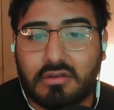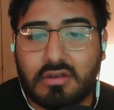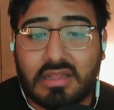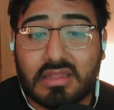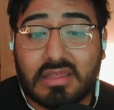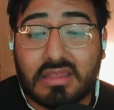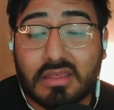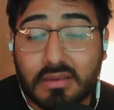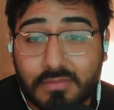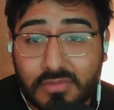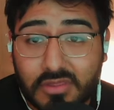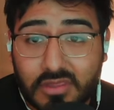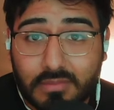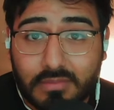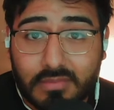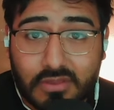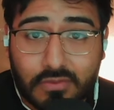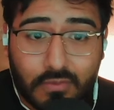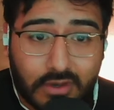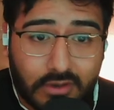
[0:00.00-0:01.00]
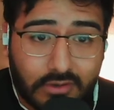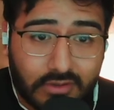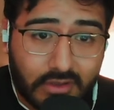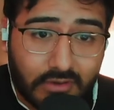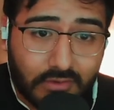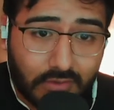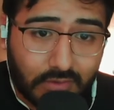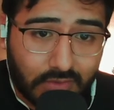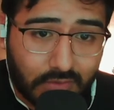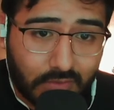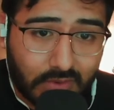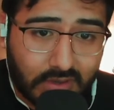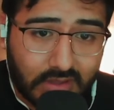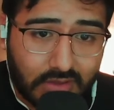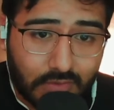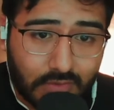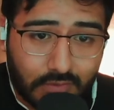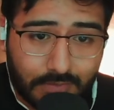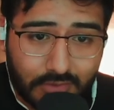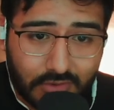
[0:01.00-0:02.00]
And Slim Jim as well, they were the
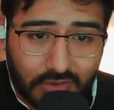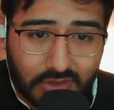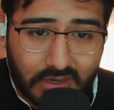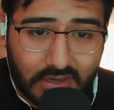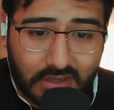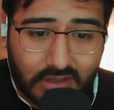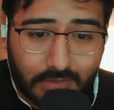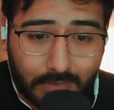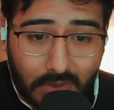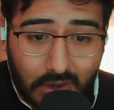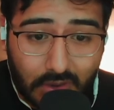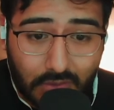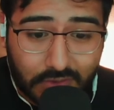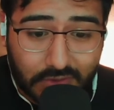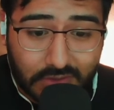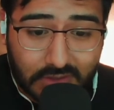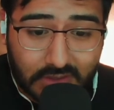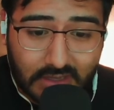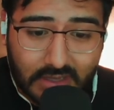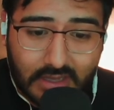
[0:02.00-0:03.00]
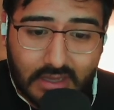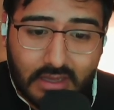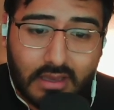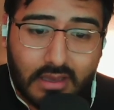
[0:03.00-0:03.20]
ones who were pushing it the most.